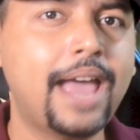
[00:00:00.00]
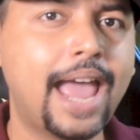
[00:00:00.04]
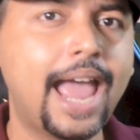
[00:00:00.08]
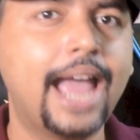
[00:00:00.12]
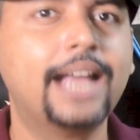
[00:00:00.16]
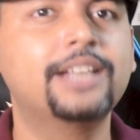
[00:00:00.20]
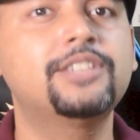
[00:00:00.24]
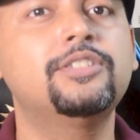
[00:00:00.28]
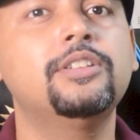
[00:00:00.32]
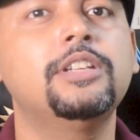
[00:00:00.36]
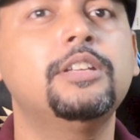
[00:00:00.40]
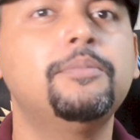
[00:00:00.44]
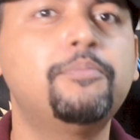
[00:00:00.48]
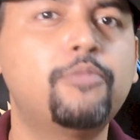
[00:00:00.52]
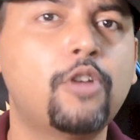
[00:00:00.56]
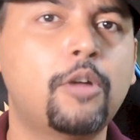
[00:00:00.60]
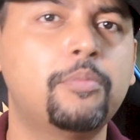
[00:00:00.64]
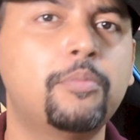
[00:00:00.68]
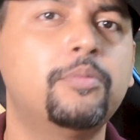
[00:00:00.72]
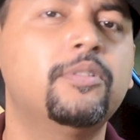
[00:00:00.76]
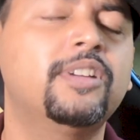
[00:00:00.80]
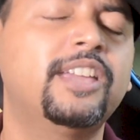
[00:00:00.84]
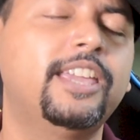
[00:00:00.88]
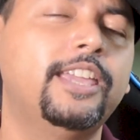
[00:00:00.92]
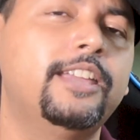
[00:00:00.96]
actually
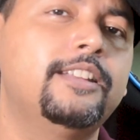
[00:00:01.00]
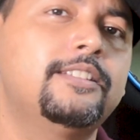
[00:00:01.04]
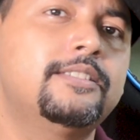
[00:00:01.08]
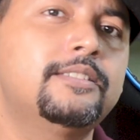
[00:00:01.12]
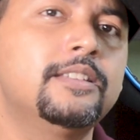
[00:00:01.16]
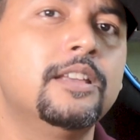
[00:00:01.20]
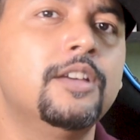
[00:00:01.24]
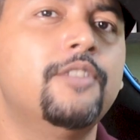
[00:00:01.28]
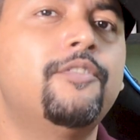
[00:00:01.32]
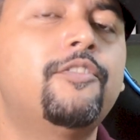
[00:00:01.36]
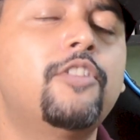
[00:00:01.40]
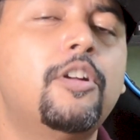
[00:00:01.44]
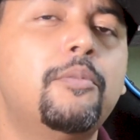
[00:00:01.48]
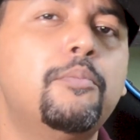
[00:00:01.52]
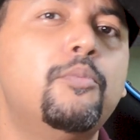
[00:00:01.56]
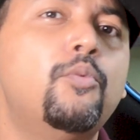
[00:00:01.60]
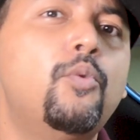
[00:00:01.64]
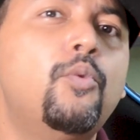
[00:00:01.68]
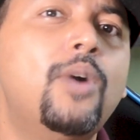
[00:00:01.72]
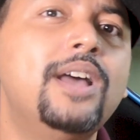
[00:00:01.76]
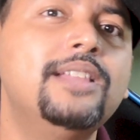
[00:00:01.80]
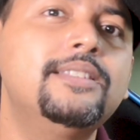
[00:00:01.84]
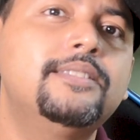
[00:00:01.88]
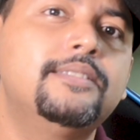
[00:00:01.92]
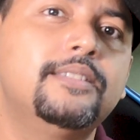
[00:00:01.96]
propagates from
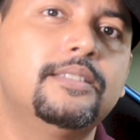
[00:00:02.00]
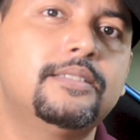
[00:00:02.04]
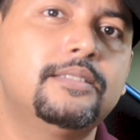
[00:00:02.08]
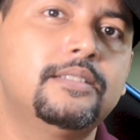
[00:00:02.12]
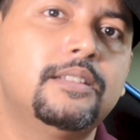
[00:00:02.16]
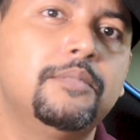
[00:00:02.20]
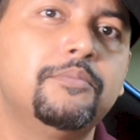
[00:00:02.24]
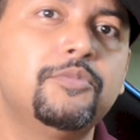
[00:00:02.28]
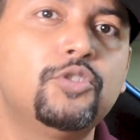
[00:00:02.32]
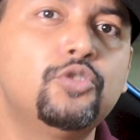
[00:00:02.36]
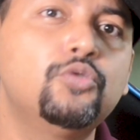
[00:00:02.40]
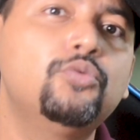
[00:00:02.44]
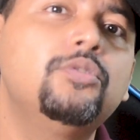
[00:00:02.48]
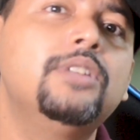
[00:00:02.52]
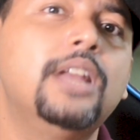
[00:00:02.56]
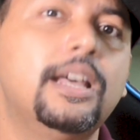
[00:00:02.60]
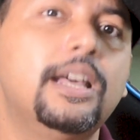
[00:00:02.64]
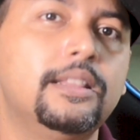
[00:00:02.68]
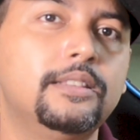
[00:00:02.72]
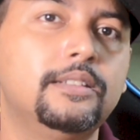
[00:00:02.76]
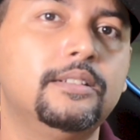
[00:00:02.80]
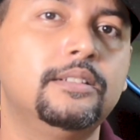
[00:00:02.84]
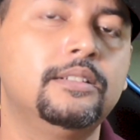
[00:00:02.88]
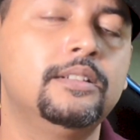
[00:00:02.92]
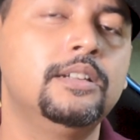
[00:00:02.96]
one system to
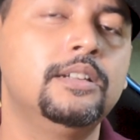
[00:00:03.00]
another.